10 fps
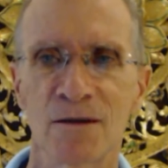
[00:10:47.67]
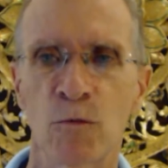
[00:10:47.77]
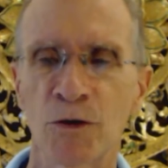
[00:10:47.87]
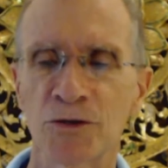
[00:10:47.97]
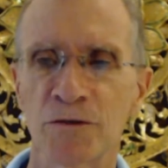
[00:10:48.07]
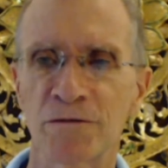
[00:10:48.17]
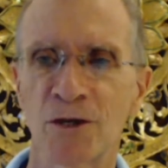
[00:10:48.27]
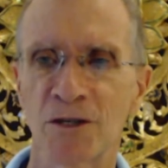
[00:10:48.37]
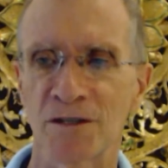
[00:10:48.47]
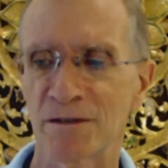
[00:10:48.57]
what you've
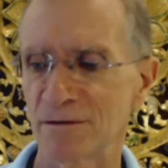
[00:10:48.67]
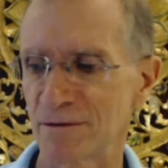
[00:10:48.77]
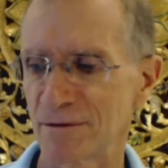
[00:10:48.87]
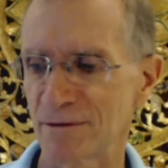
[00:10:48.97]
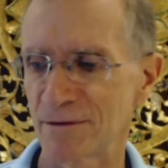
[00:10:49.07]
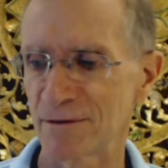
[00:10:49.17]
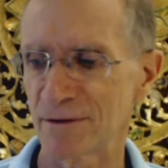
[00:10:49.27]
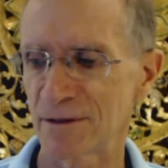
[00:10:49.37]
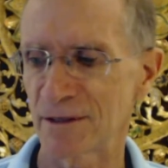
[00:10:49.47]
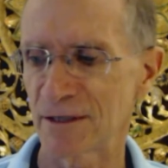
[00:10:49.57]
got
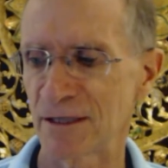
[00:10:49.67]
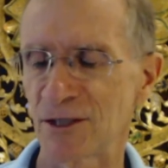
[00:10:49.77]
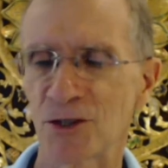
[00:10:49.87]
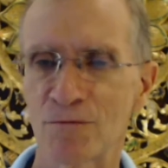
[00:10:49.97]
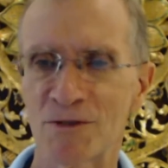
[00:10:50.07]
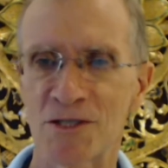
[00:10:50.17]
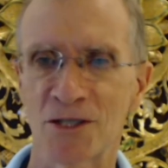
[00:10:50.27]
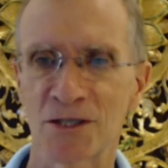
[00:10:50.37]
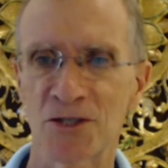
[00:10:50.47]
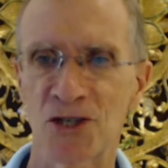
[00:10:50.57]
in the human
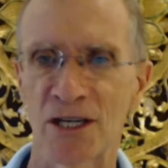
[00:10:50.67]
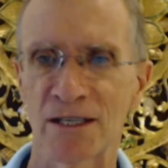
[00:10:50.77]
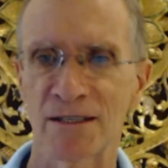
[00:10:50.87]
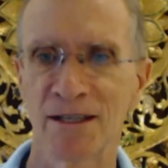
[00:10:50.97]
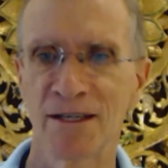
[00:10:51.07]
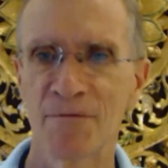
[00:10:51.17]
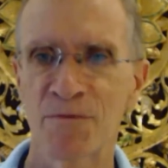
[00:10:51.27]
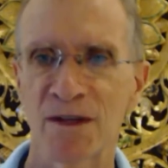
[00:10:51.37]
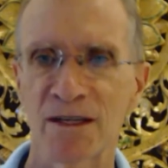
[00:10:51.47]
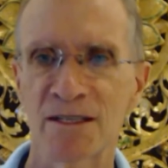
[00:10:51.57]
design chart
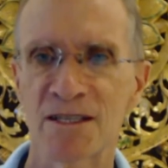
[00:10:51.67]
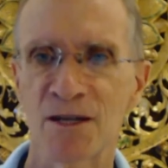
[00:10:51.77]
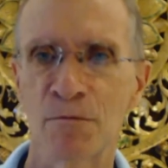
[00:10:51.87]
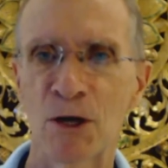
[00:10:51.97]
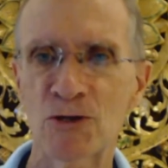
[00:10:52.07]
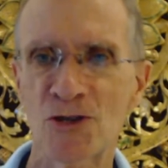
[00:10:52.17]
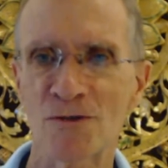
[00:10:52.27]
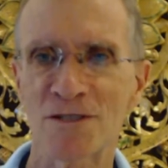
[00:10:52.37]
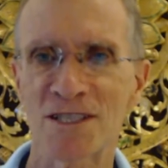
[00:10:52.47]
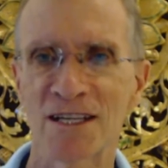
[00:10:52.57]
is the
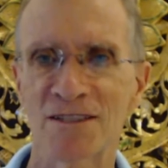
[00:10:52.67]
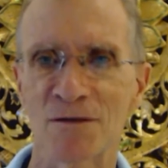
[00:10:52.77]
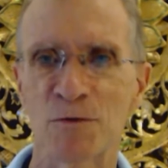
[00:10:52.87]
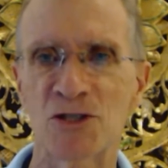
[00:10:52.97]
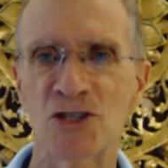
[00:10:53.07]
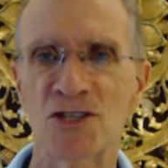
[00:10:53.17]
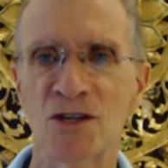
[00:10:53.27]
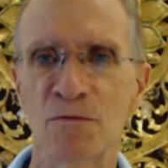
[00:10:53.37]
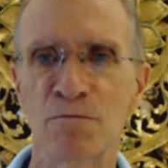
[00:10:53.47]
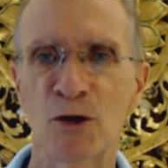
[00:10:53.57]
emotional center, which is
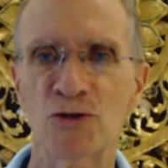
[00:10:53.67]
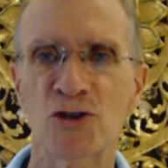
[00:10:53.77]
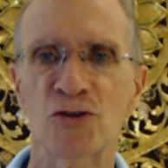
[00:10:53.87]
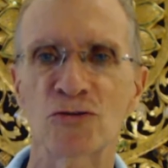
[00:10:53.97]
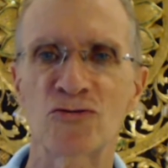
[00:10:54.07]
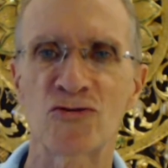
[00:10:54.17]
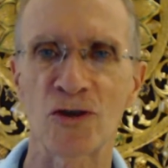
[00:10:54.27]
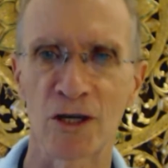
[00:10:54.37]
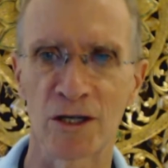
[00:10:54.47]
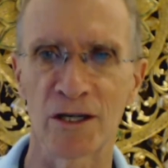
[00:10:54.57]
an emotional
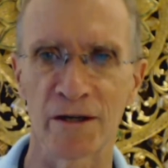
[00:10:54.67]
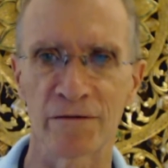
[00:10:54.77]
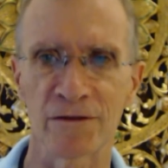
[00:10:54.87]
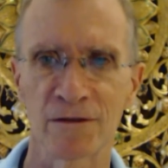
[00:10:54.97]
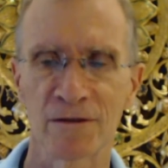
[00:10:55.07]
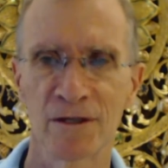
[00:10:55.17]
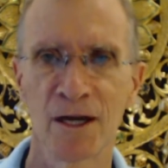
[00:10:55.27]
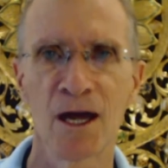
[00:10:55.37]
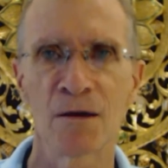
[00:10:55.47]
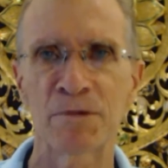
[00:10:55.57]
drive.
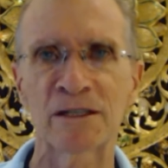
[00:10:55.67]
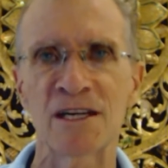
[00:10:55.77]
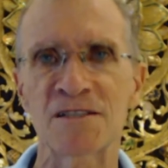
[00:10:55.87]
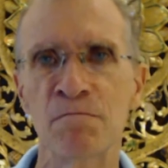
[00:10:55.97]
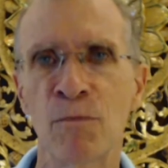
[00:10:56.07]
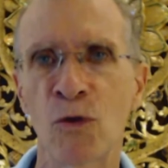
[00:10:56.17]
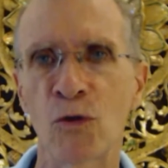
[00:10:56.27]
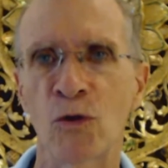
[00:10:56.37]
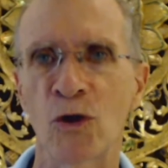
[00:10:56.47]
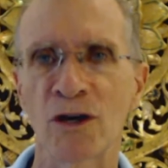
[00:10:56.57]
But there's
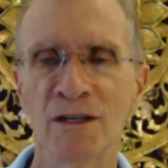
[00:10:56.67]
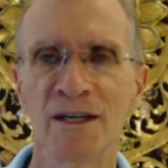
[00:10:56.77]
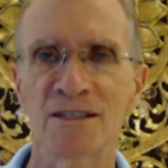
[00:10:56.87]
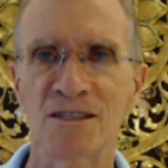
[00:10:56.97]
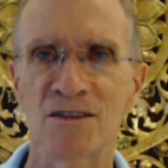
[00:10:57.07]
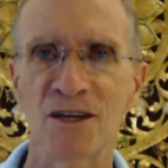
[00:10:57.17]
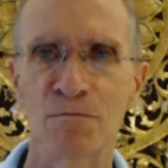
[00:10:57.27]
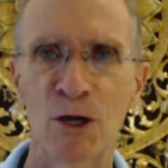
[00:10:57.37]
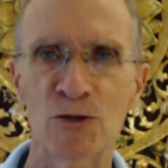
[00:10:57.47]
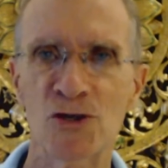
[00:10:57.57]
more to the
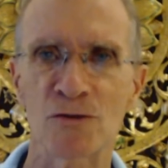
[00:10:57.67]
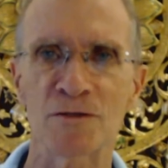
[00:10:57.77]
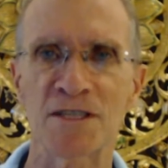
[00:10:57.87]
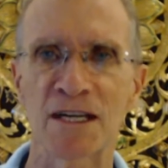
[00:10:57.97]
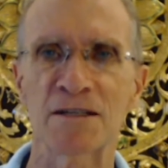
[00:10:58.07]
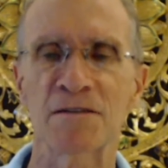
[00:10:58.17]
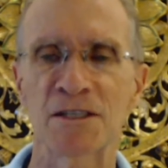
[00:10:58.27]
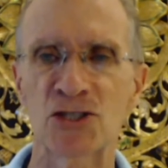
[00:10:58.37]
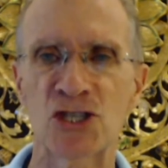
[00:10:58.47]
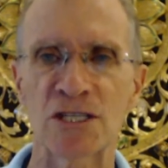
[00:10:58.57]
emotional center
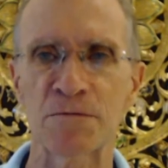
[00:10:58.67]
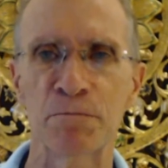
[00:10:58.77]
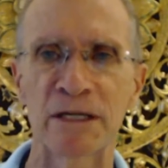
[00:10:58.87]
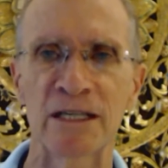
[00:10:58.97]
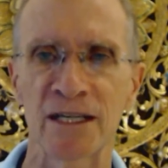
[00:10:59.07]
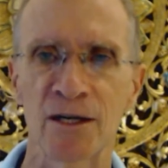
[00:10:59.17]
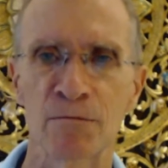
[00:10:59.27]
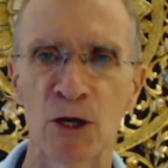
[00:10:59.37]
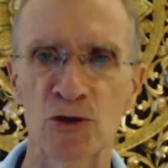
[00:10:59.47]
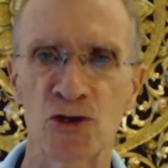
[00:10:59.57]
than just being an
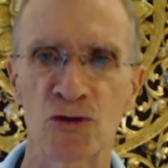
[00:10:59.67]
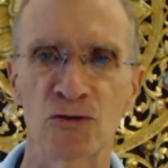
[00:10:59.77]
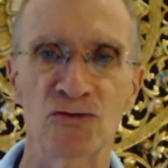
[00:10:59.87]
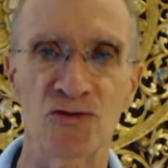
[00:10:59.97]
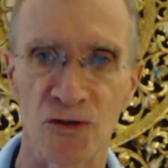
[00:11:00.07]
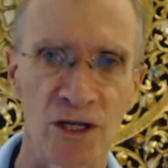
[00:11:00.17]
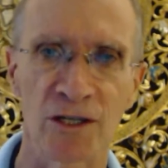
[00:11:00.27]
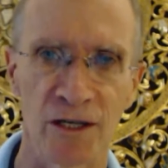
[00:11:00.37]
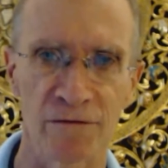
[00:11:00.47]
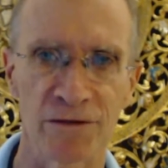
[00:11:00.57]
emotional
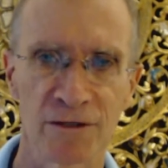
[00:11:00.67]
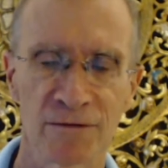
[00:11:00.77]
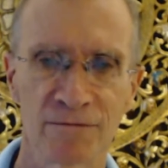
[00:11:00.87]
drive.